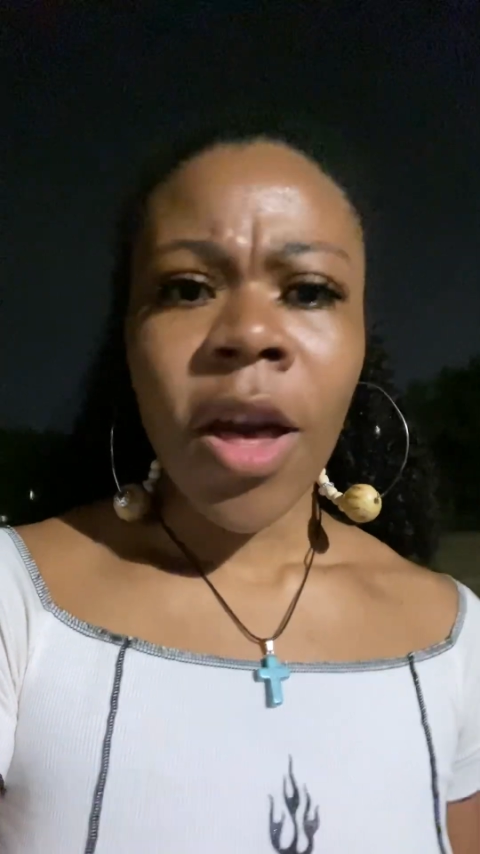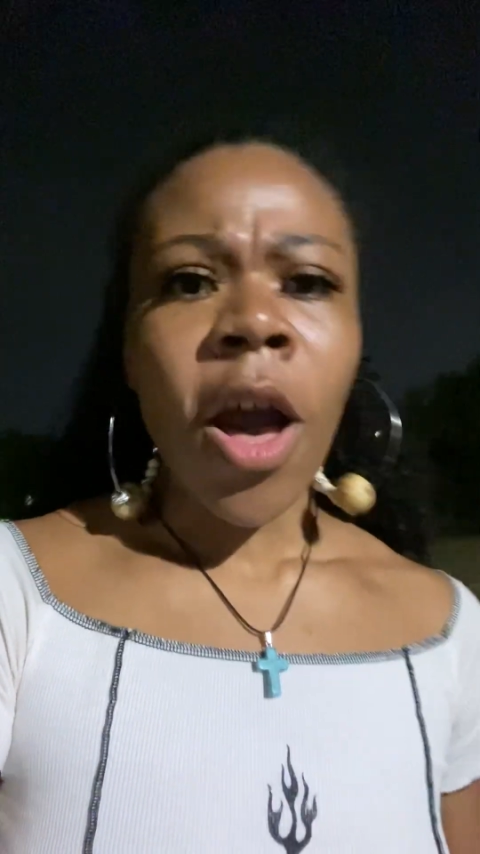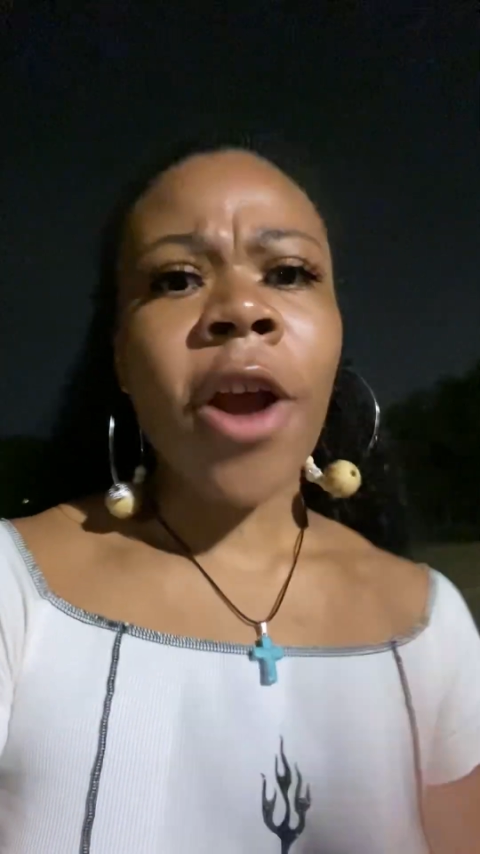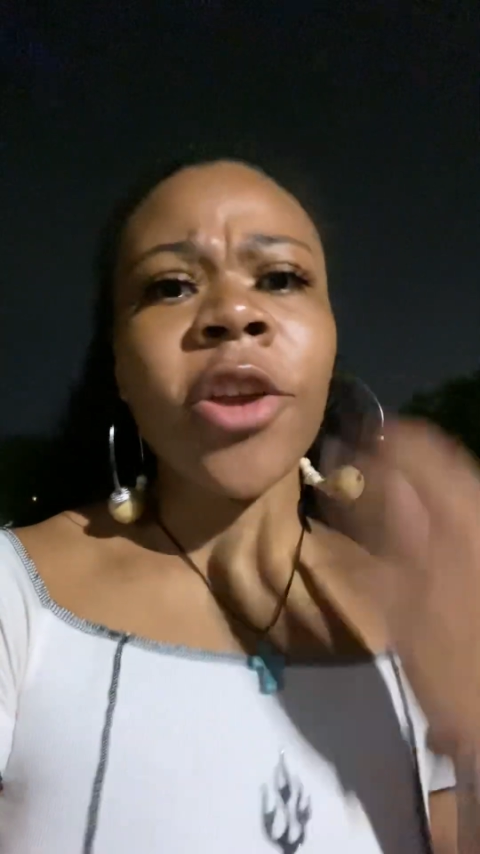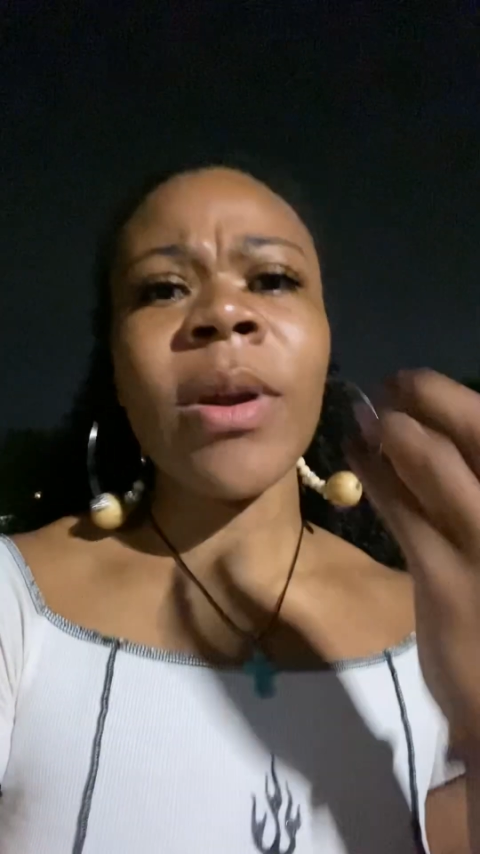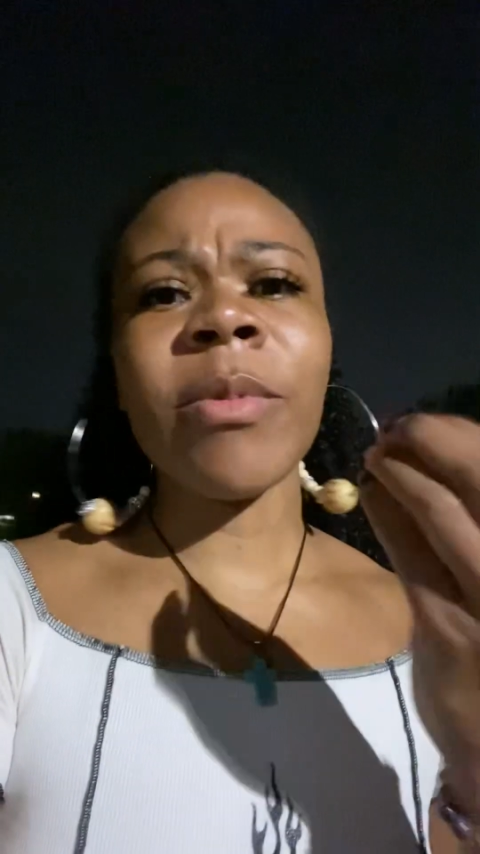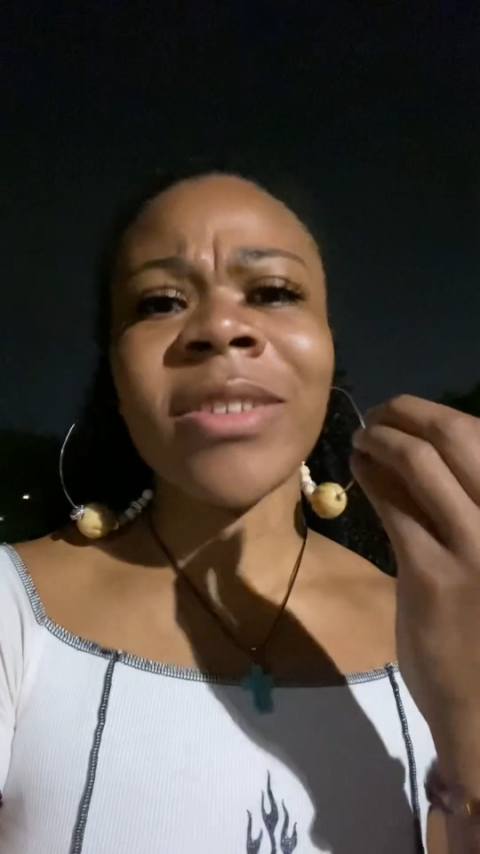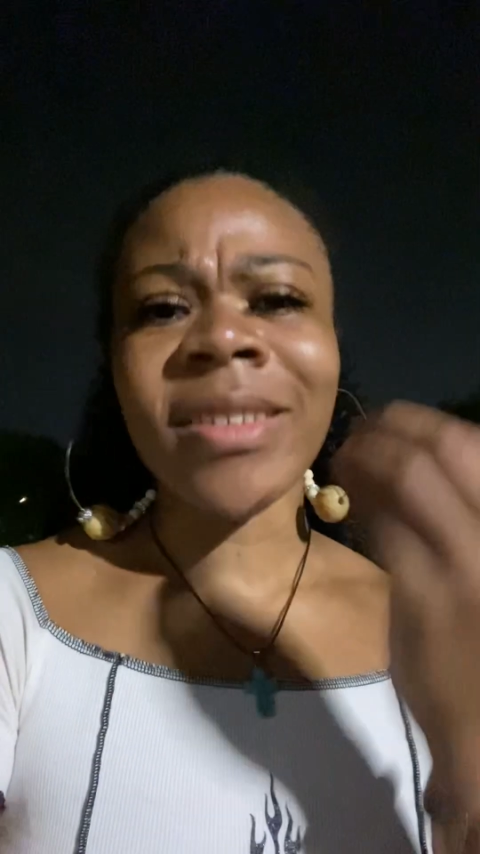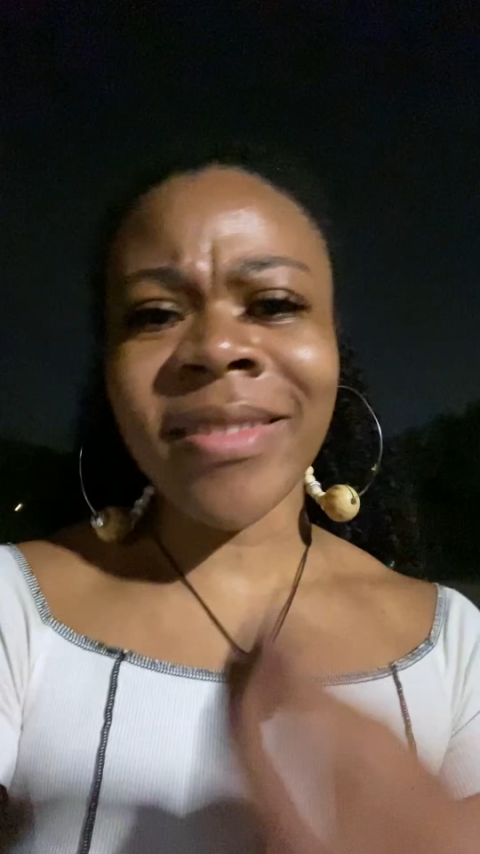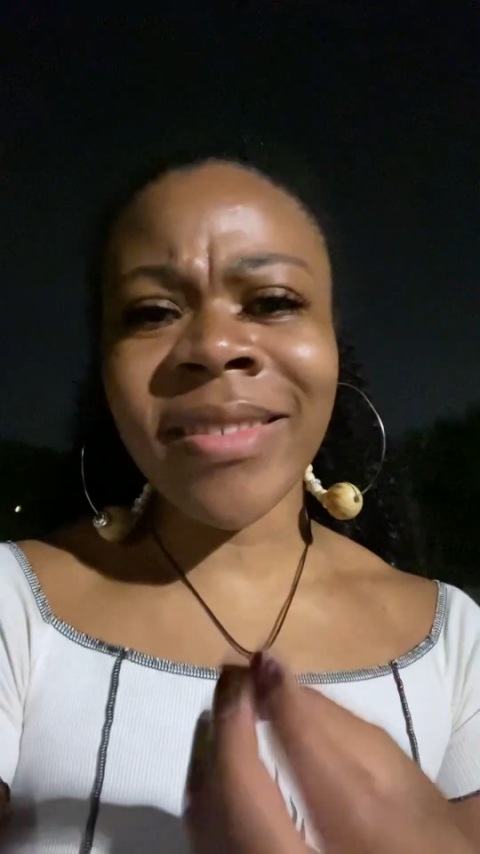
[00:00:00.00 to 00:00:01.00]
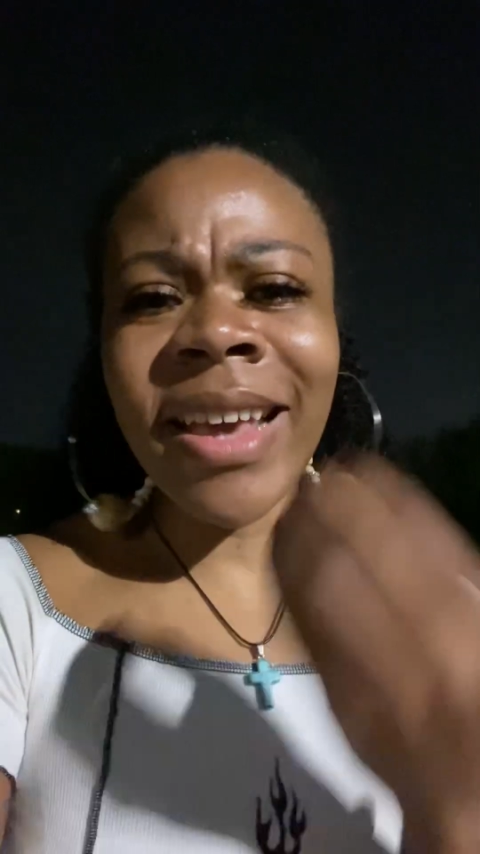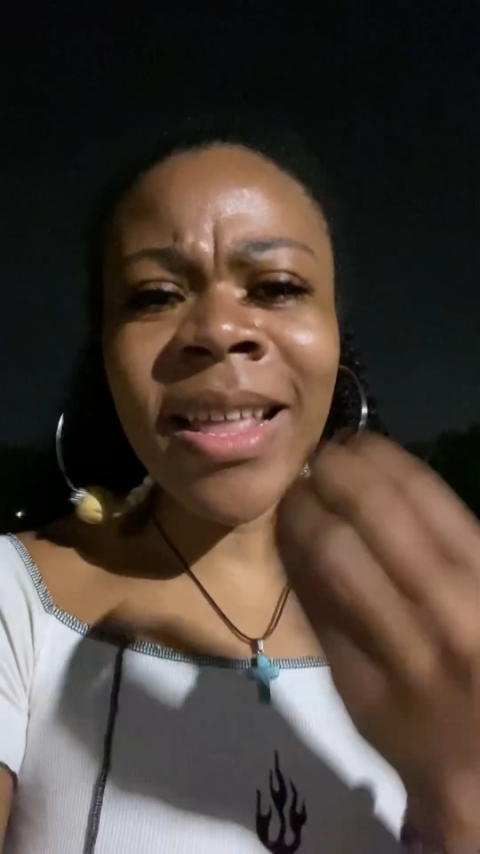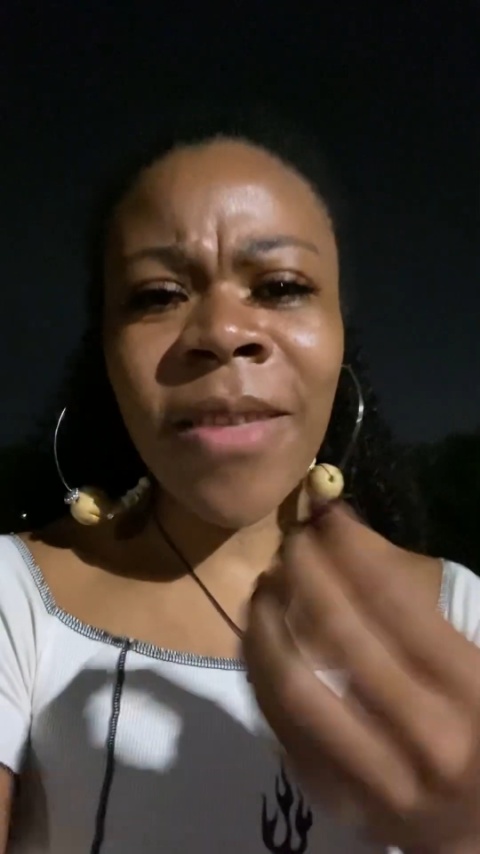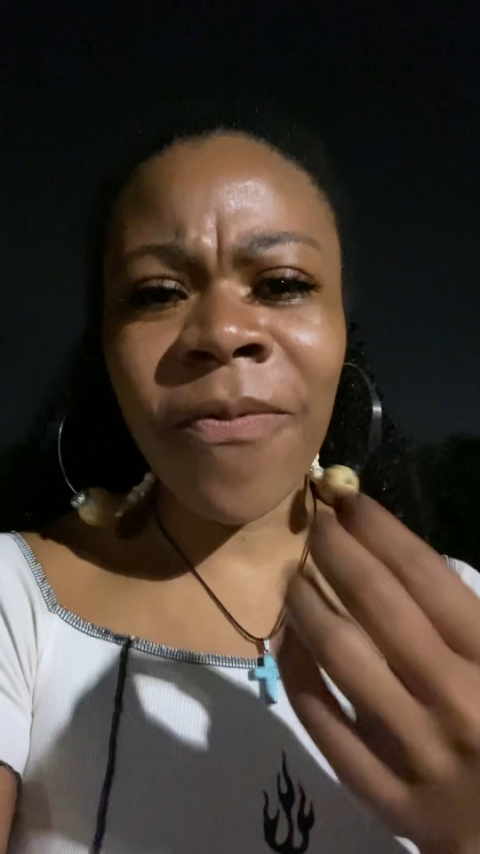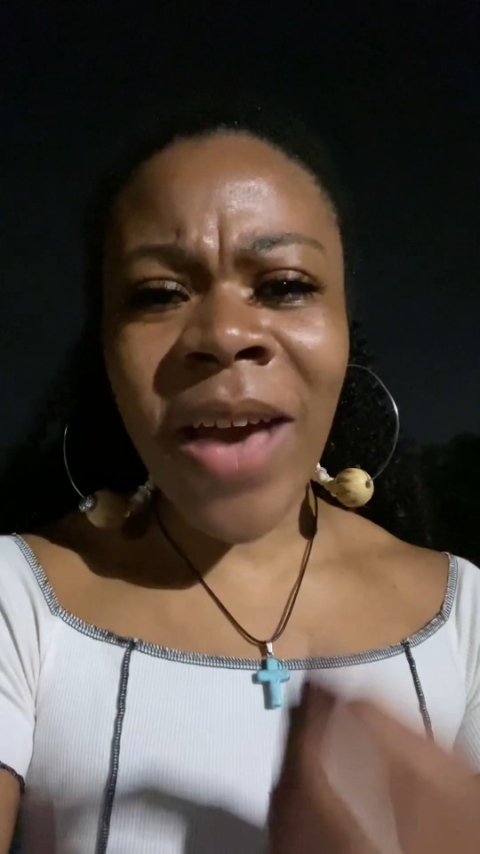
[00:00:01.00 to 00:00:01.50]
Are you able to sit
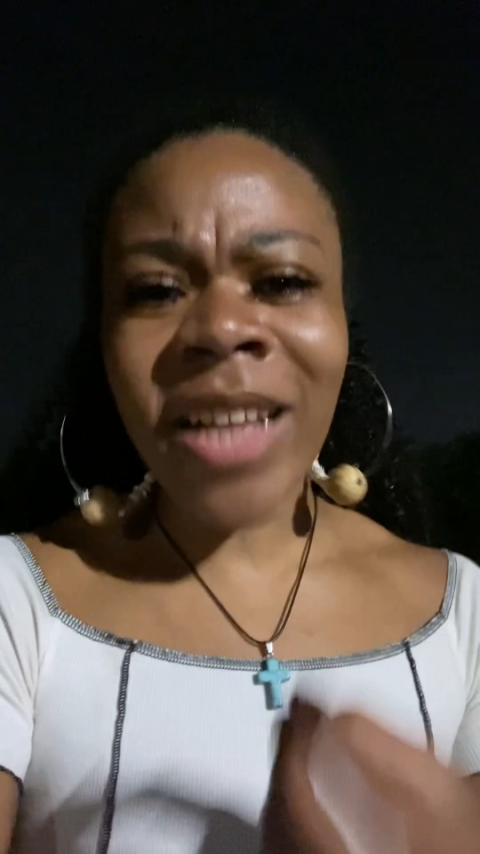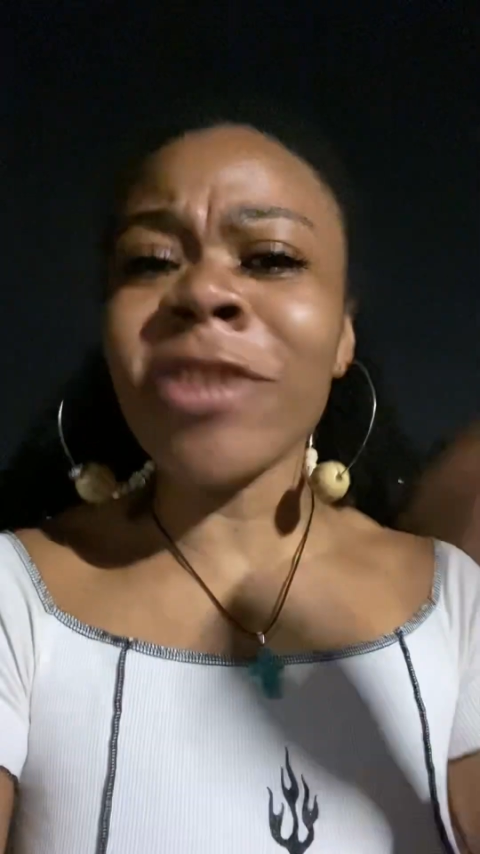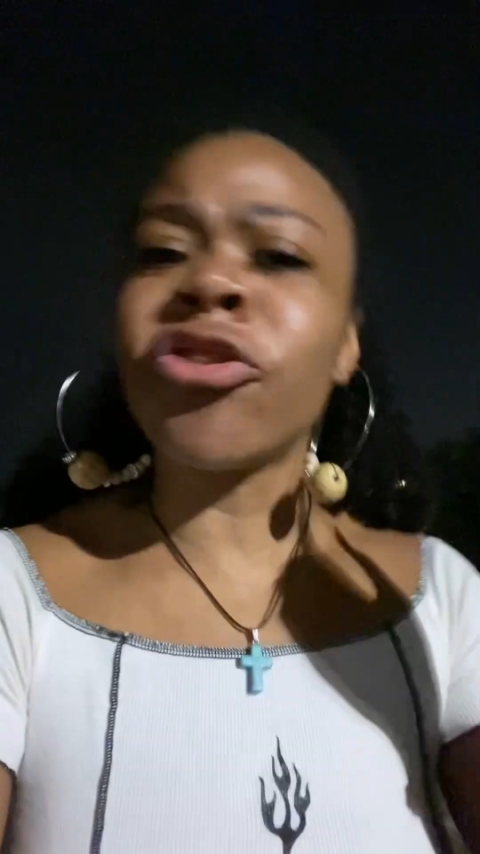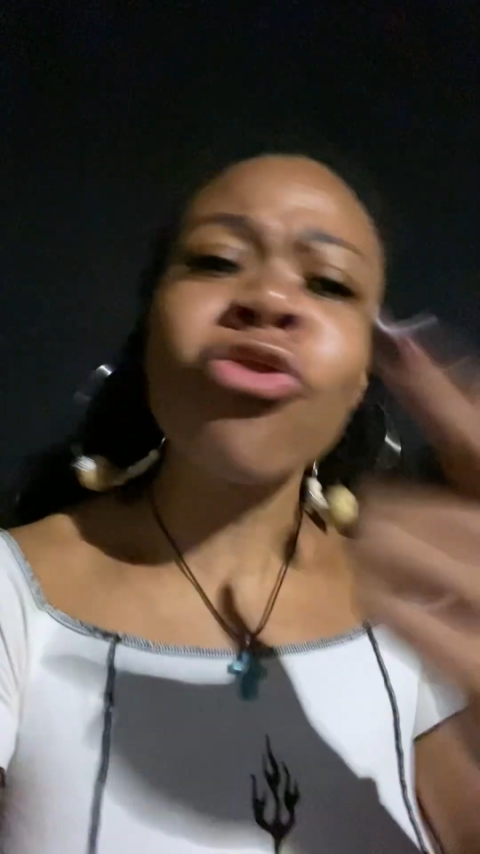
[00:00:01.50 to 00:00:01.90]
in the fact that